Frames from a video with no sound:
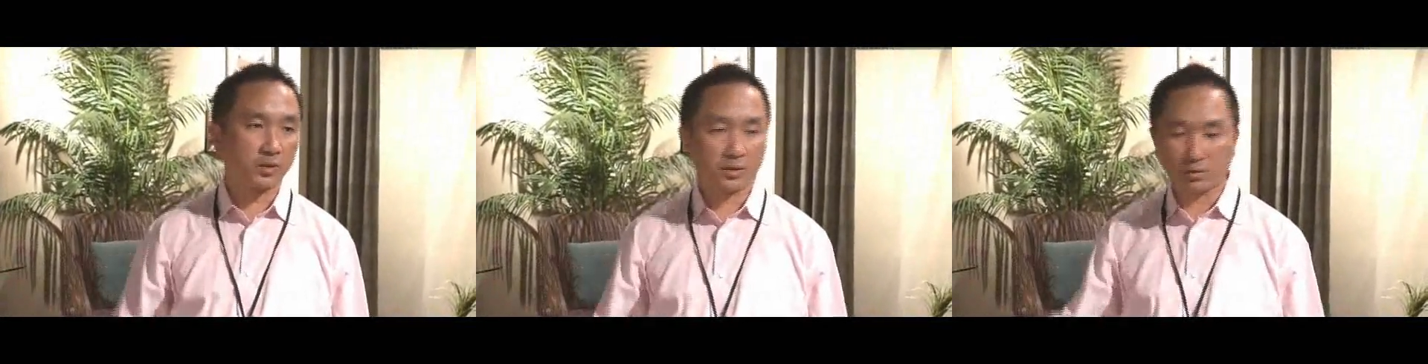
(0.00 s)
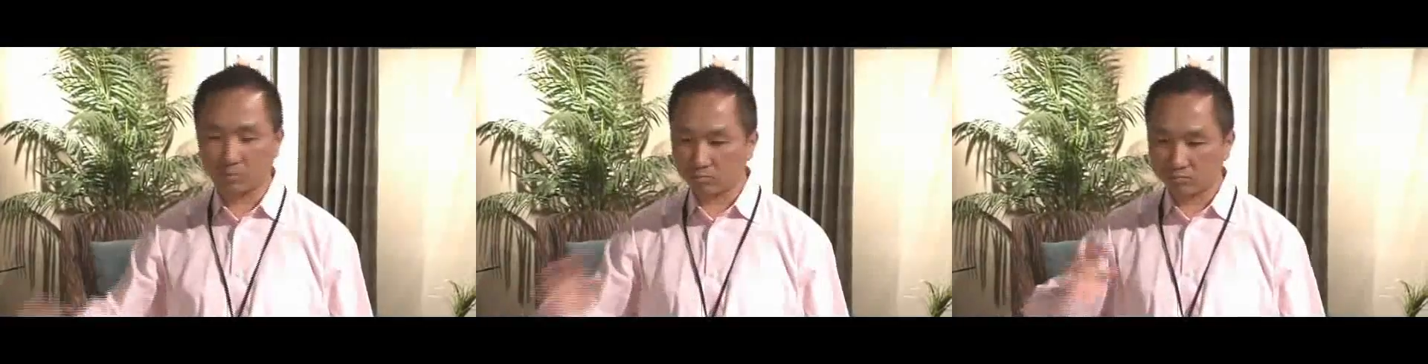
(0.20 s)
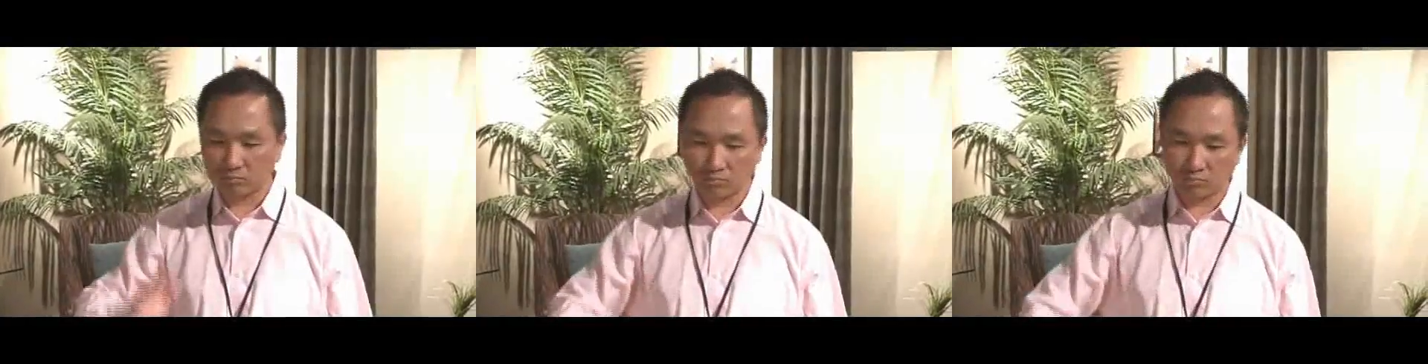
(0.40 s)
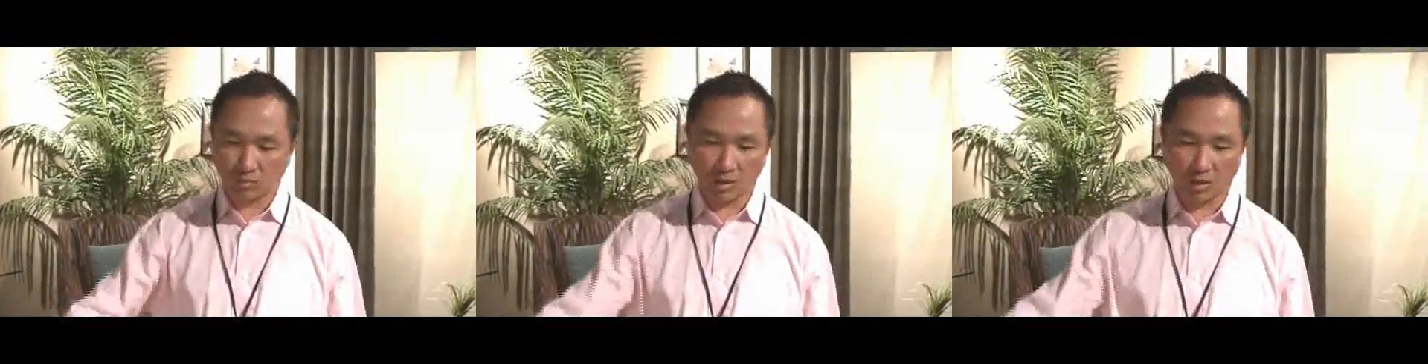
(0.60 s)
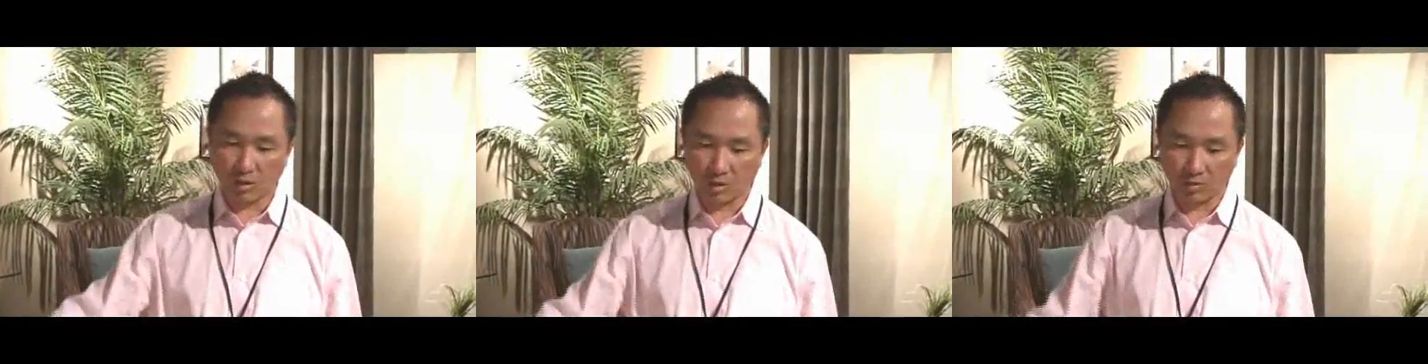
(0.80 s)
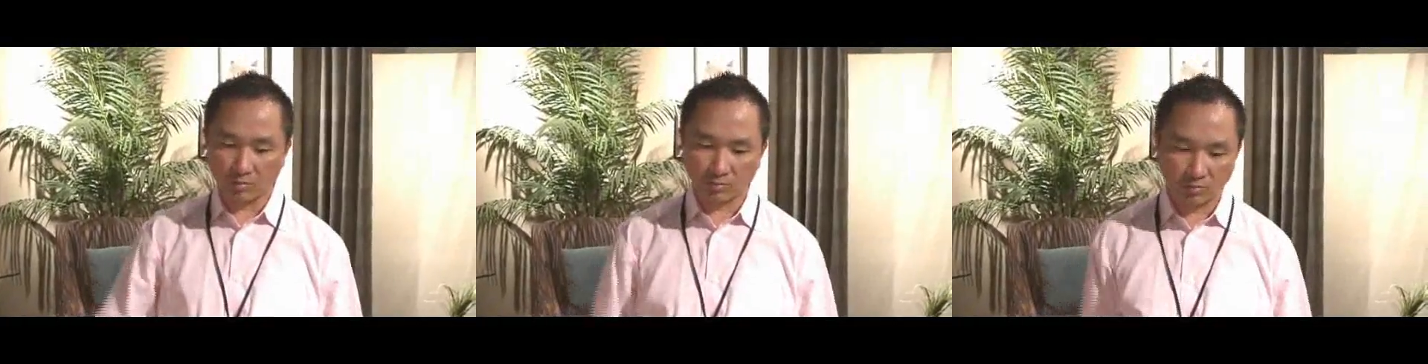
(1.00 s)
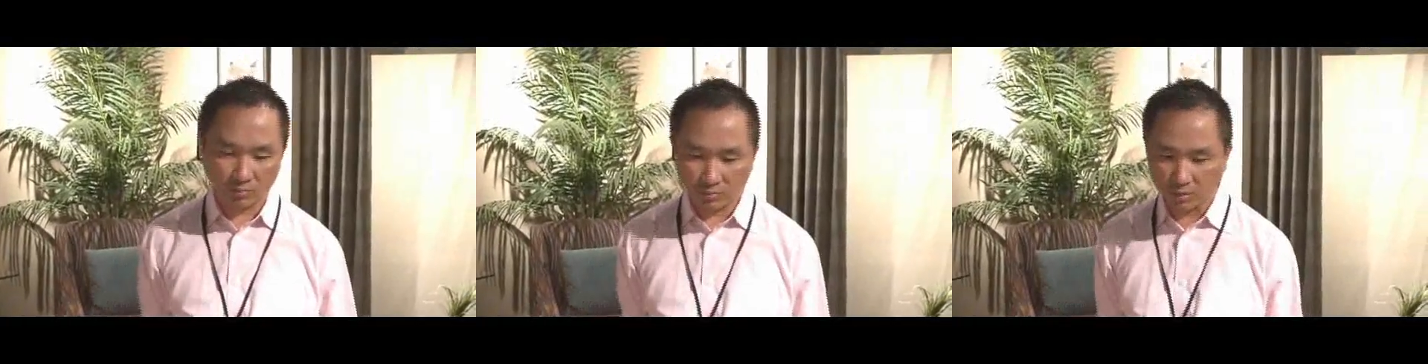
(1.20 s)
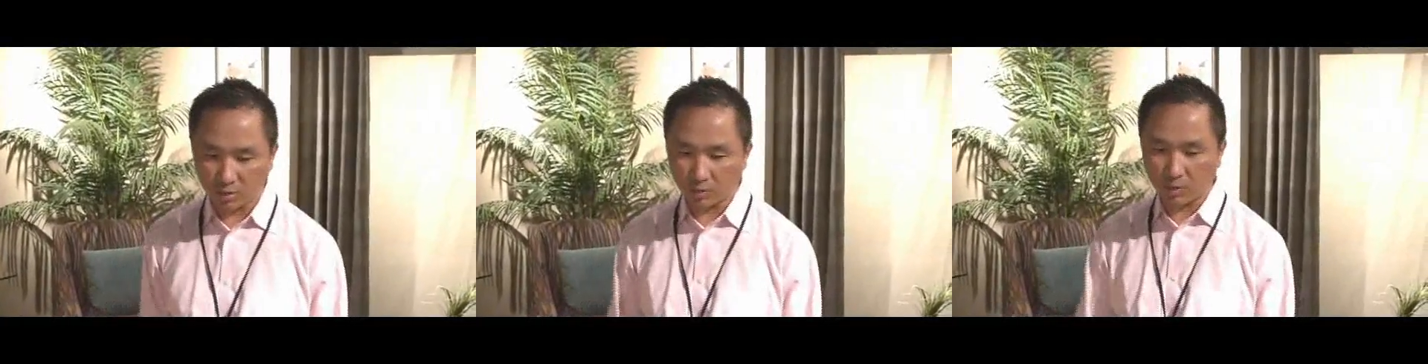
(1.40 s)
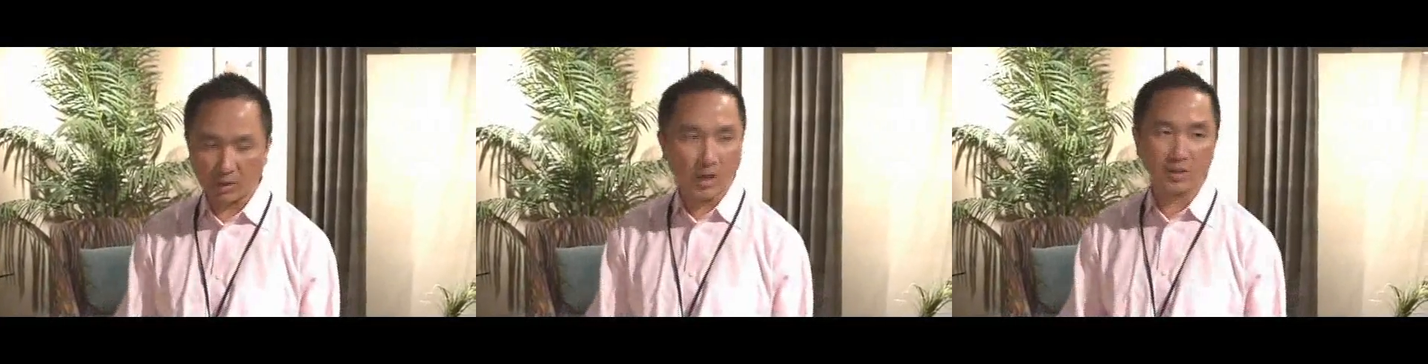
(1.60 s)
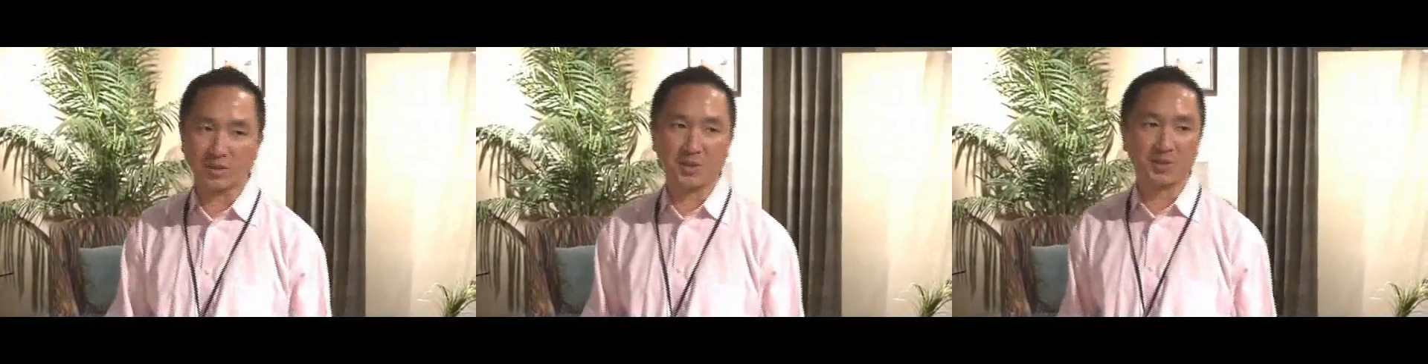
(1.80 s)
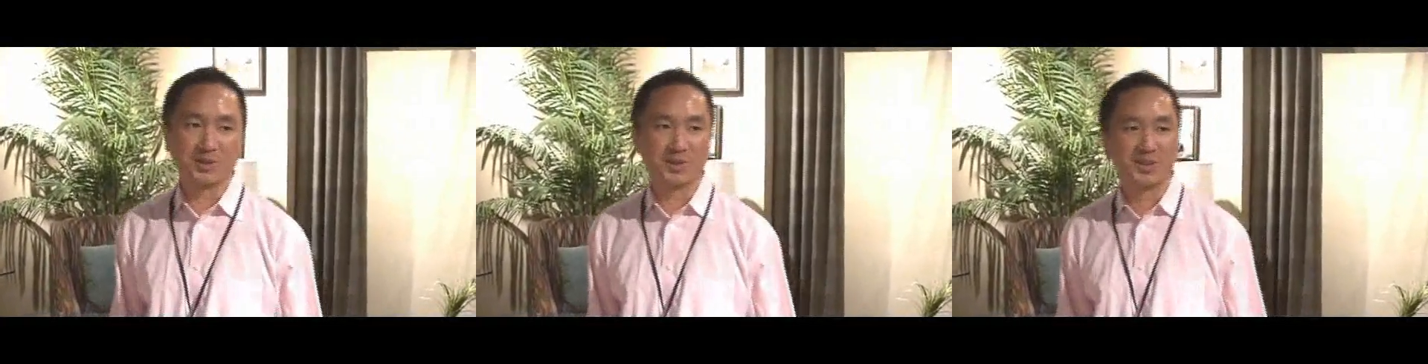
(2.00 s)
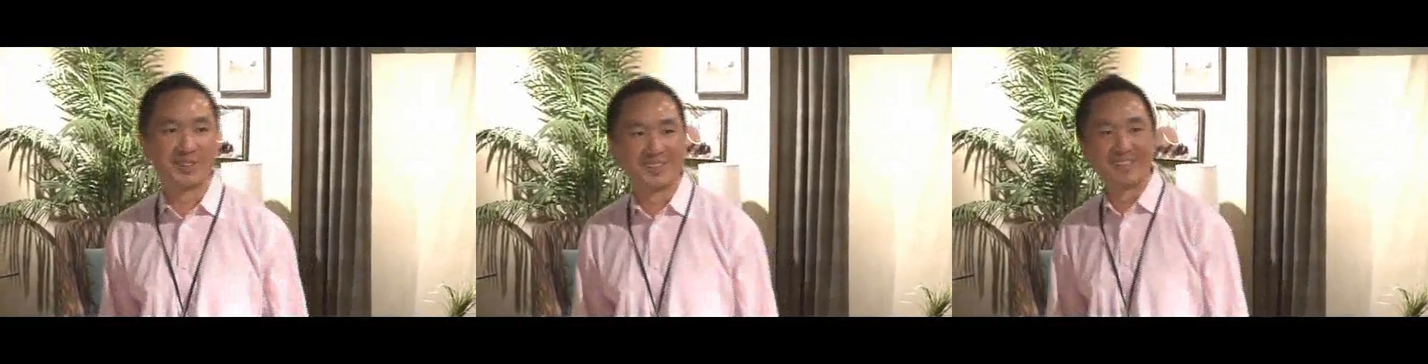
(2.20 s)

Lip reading: just right downstairs.